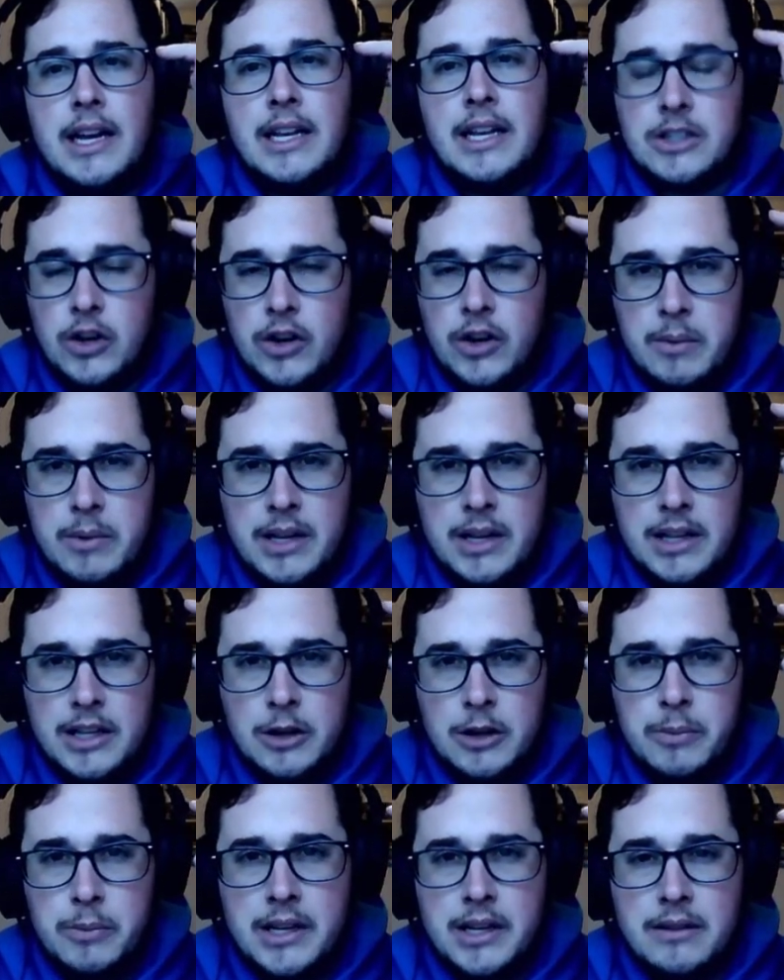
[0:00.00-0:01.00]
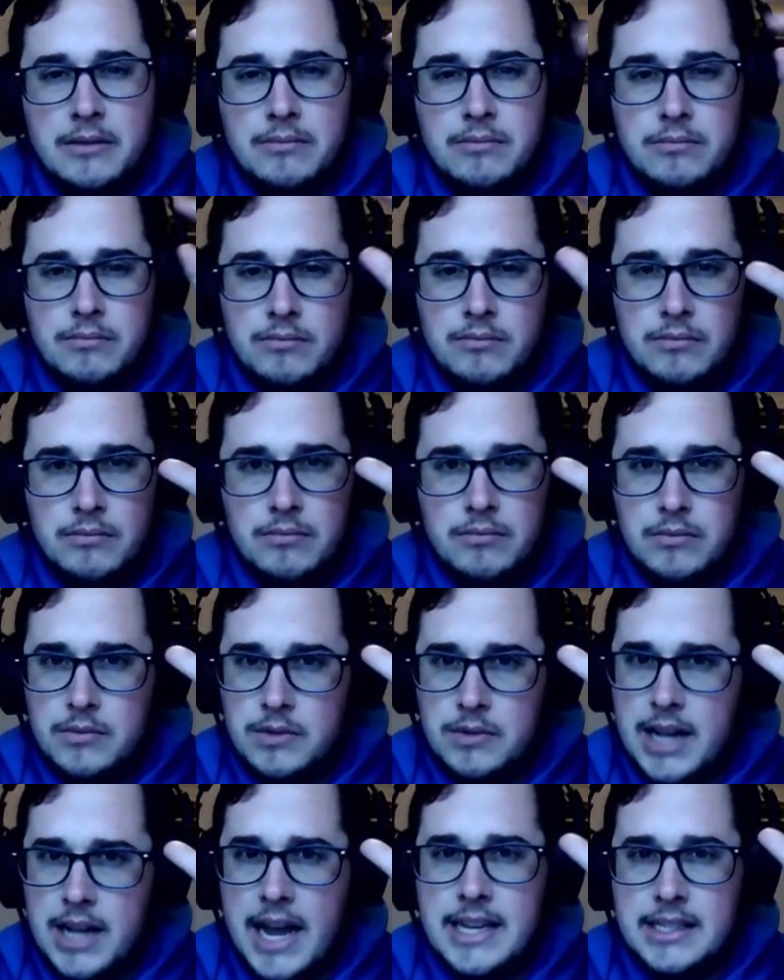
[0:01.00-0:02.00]
it's going to be a little bit
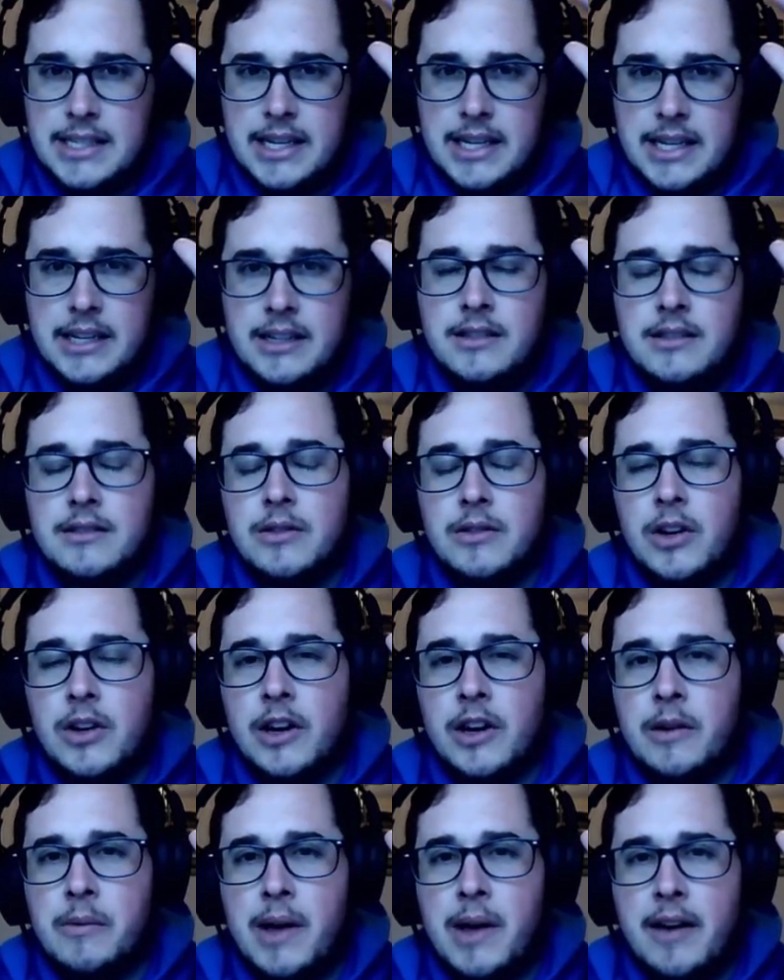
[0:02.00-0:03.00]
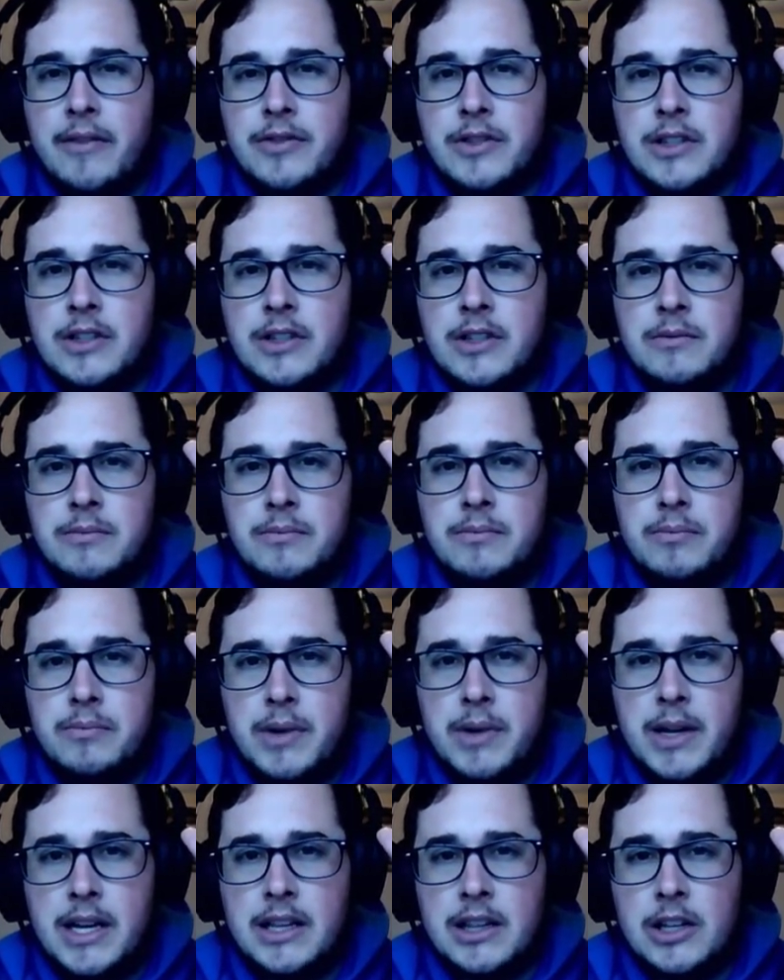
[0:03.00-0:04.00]
dicey. I'm going to have to
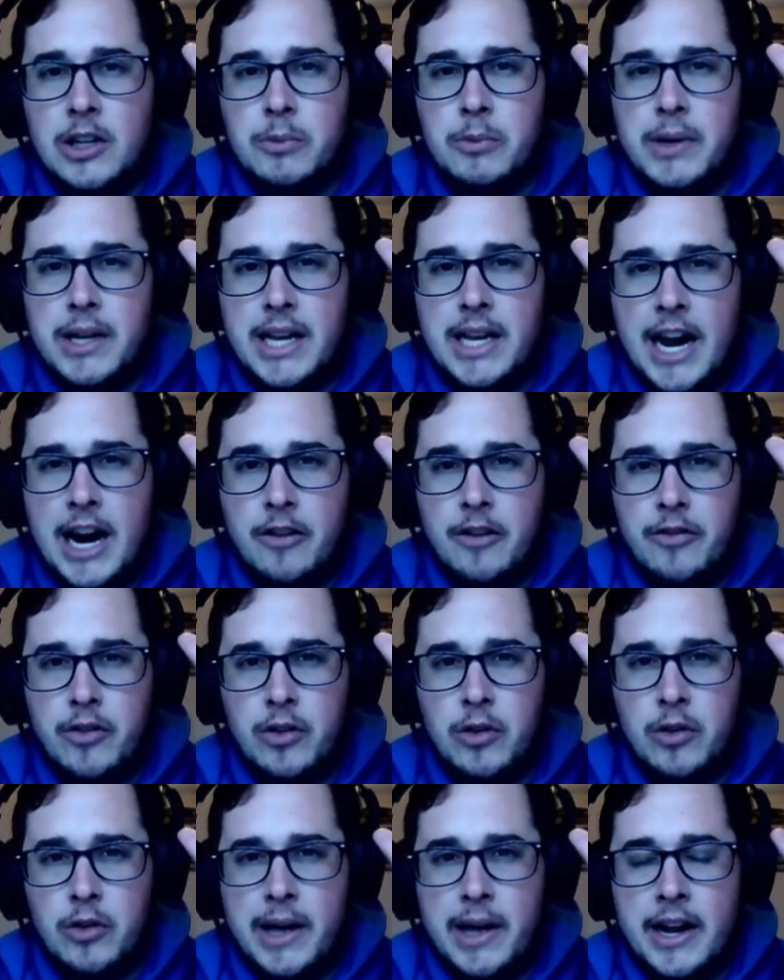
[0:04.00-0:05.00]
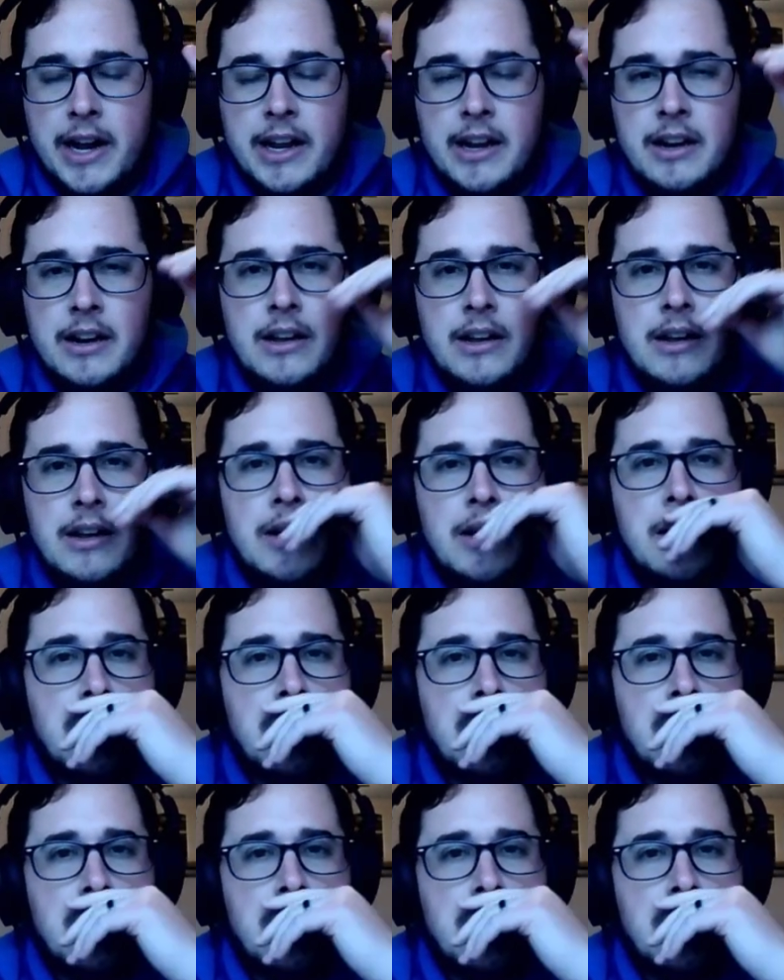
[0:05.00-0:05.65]
be a little bit careful about it.